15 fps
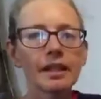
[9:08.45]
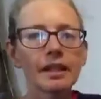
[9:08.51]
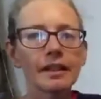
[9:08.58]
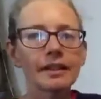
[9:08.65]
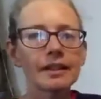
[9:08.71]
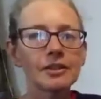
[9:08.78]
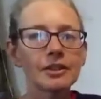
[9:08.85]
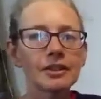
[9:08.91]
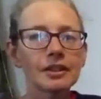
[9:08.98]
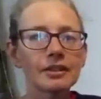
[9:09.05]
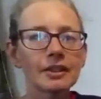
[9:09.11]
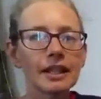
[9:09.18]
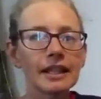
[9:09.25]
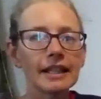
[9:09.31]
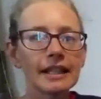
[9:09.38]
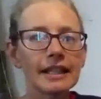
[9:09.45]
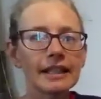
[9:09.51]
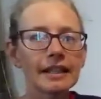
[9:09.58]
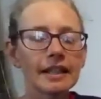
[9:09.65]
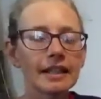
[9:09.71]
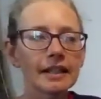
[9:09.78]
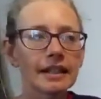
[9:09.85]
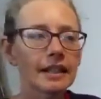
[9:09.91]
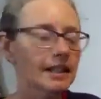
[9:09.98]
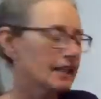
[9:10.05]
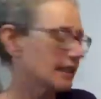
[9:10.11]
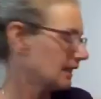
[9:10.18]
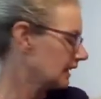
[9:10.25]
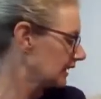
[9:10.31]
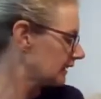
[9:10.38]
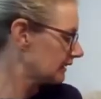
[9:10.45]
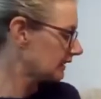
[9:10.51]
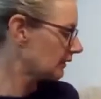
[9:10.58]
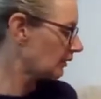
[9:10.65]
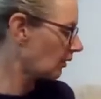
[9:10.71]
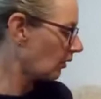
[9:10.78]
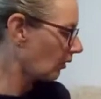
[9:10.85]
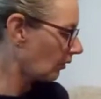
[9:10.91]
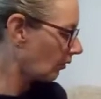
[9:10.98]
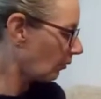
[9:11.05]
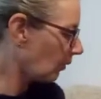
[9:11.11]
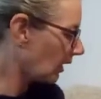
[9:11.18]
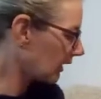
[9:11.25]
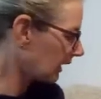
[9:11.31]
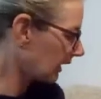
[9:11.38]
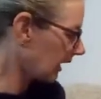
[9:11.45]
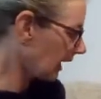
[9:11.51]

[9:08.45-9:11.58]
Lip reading: sit your ukulele in here. So what can